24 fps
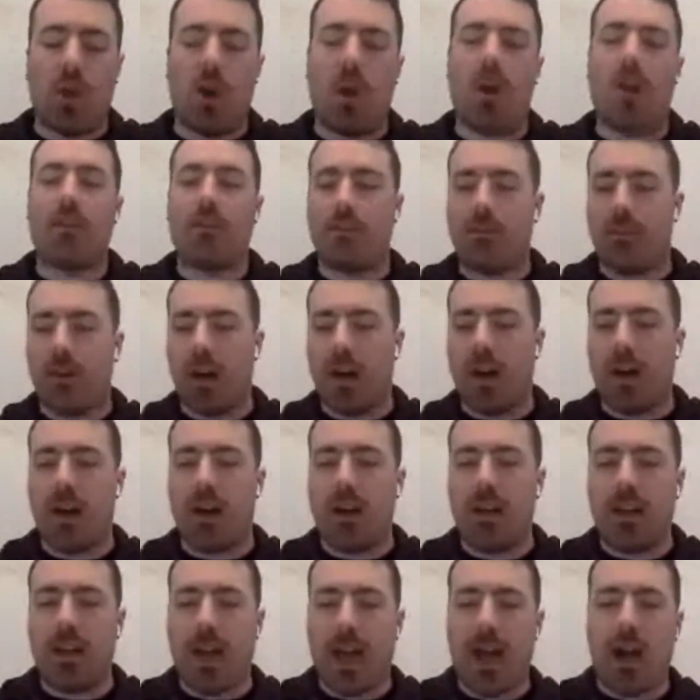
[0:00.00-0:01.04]

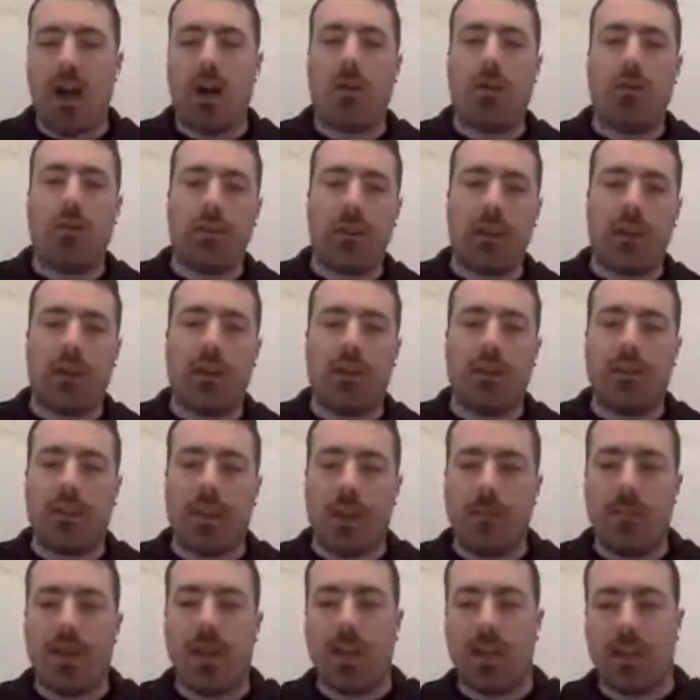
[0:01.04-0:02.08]
codify how they
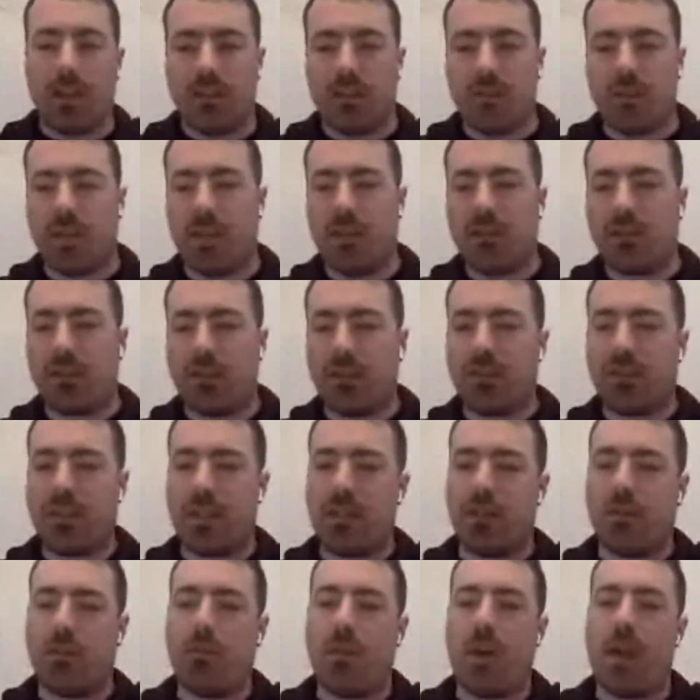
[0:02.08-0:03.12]
manage things in a
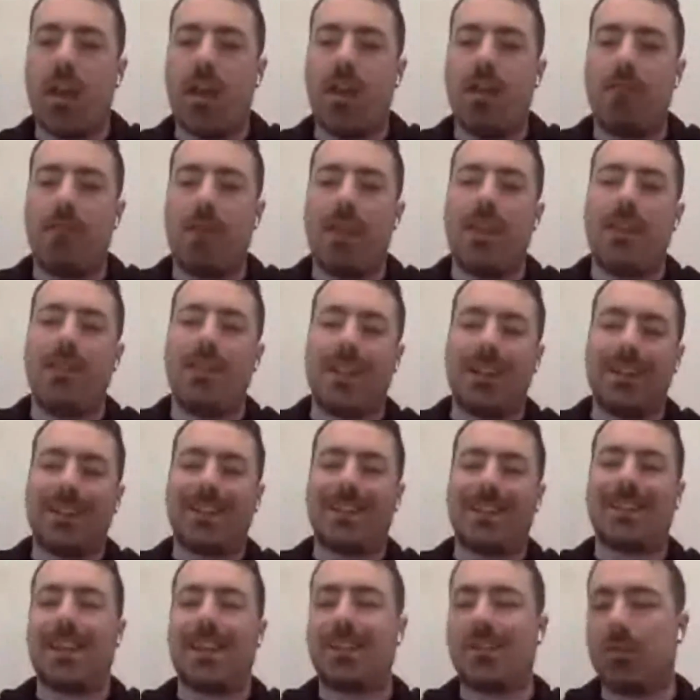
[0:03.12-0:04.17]
standard way, and making that
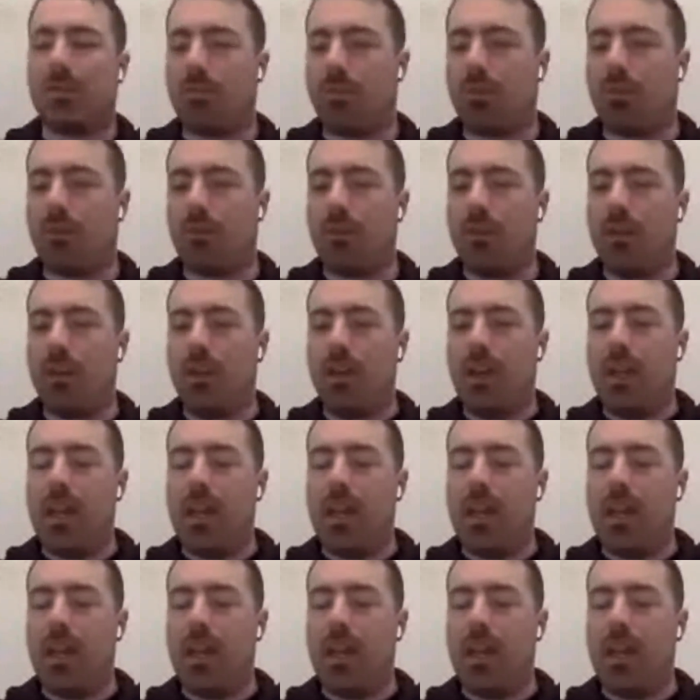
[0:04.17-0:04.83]
accessible